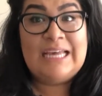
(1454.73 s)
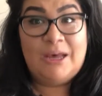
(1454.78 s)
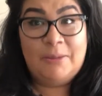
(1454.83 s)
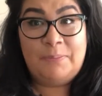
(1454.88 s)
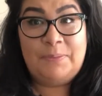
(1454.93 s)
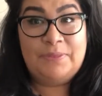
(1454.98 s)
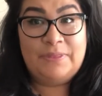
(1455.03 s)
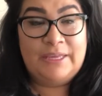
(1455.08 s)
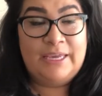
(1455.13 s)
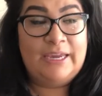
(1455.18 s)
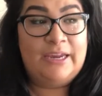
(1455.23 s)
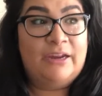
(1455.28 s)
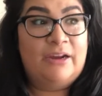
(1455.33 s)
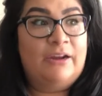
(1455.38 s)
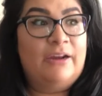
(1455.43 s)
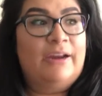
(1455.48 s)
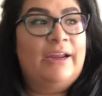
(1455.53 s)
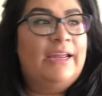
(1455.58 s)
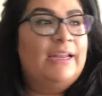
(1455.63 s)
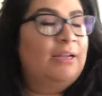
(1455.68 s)
up in the
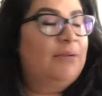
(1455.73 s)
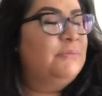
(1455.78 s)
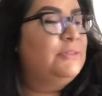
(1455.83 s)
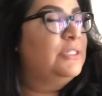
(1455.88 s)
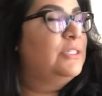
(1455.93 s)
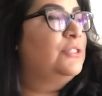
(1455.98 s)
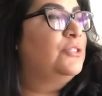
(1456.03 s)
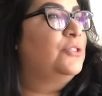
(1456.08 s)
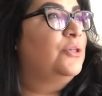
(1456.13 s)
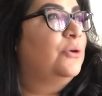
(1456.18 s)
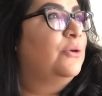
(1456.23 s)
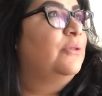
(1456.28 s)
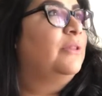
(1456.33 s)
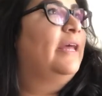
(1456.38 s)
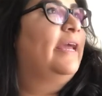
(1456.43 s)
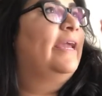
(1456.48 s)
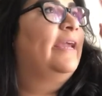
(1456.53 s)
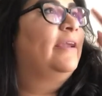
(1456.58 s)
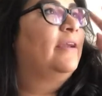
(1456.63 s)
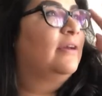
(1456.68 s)
air and I'm just so
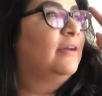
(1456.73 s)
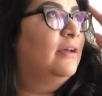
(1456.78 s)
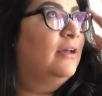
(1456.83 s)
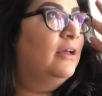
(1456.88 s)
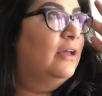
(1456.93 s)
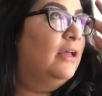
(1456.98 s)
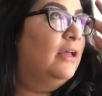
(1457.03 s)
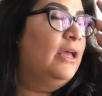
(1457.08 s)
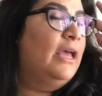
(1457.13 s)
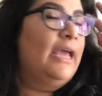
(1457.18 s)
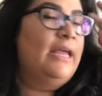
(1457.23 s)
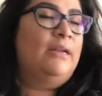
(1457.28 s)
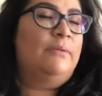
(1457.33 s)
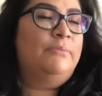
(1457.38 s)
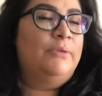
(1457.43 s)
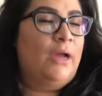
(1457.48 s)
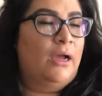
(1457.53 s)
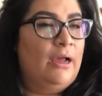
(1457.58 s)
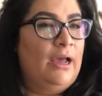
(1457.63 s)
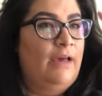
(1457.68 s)
like and
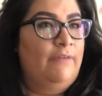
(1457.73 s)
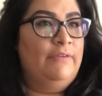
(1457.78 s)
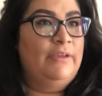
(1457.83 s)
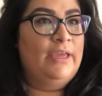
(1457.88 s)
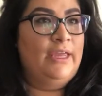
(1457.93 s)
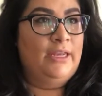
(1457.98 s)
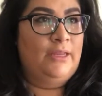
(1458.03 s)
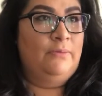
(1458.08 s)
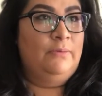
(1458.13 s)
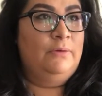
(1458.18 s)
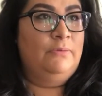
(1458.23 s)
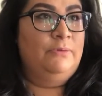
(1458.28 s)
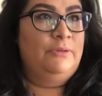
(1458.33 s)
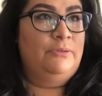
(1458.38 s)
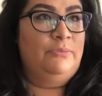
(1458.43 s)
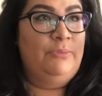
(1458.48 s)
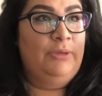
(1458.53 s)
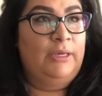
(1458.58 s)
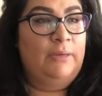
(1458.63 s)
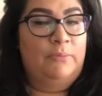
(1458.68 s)
I'm not having anyone
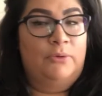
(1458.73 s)
with me.